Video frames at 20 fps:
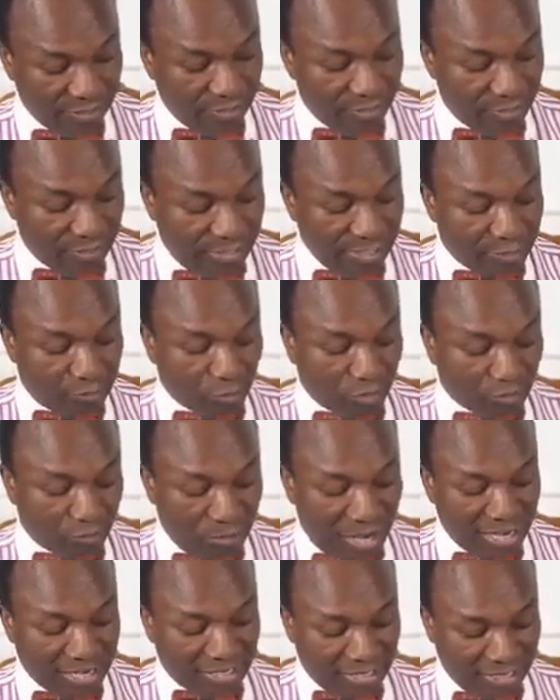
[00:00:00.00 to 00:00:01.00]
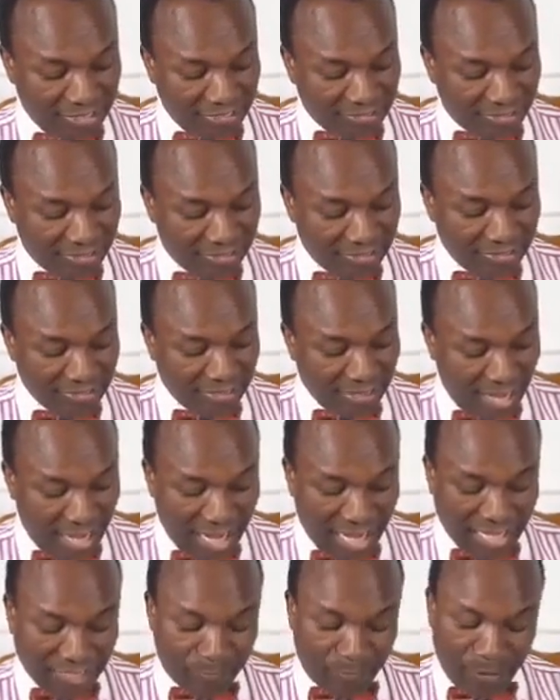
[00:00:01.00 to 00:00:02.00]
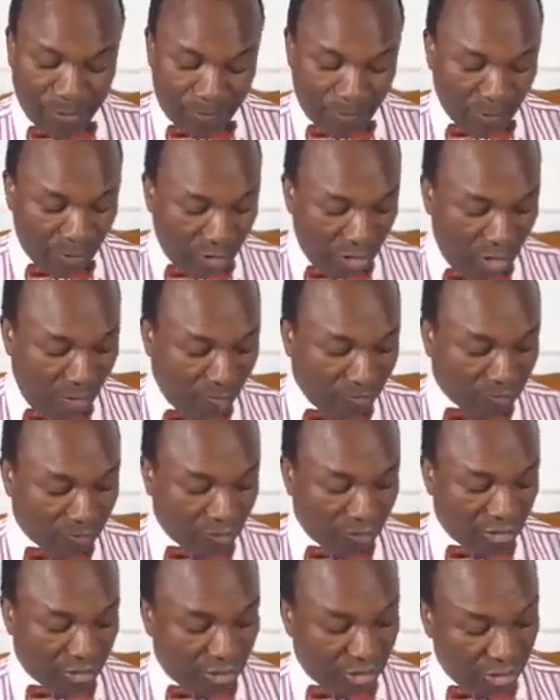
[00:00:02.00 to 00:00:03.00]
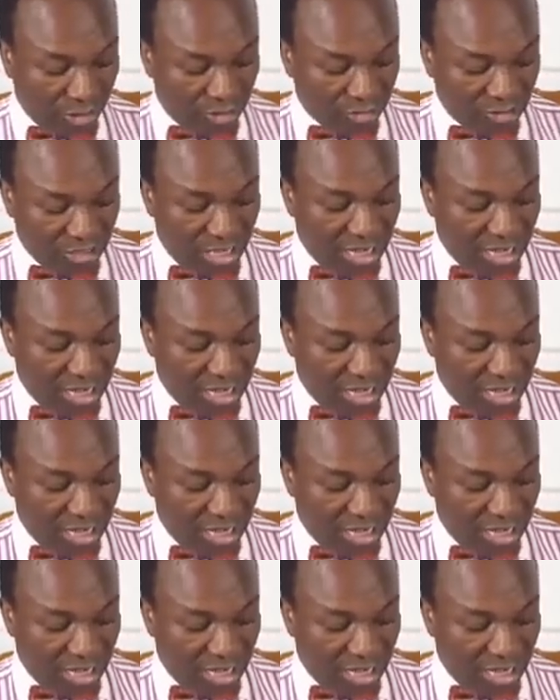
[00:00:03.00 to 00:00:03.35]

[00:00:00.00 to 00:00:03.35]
This was my case. I had people come to the church